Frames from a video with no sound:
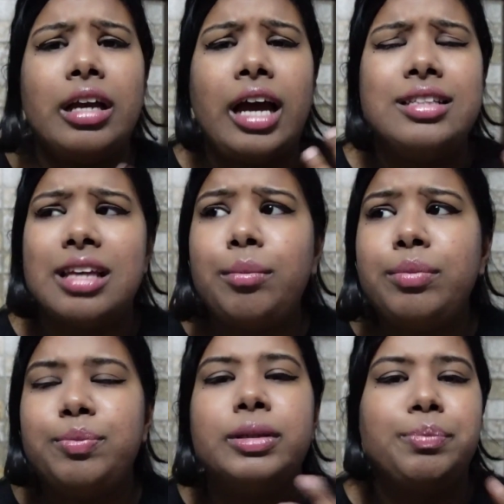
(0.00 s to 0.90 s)
at
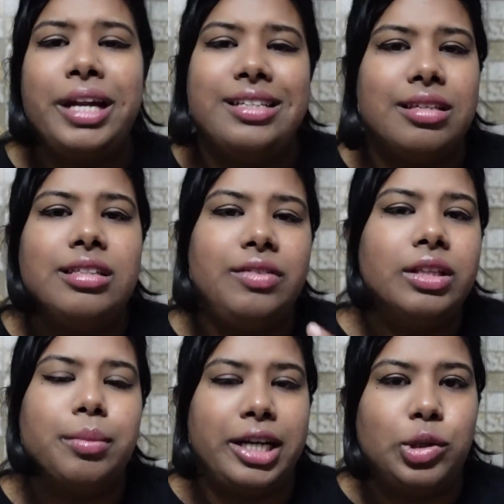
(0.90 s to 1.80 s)
some places even
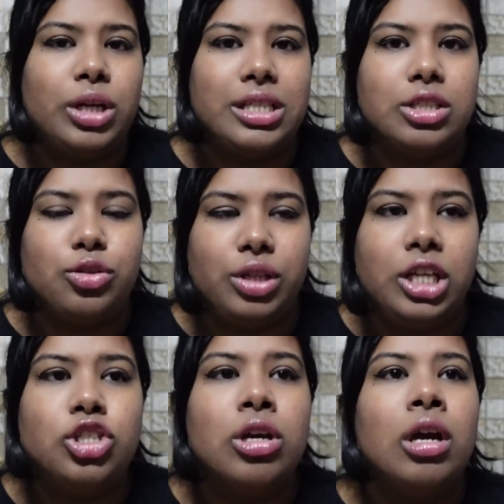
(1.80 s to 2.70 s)
the metro doesn't reach.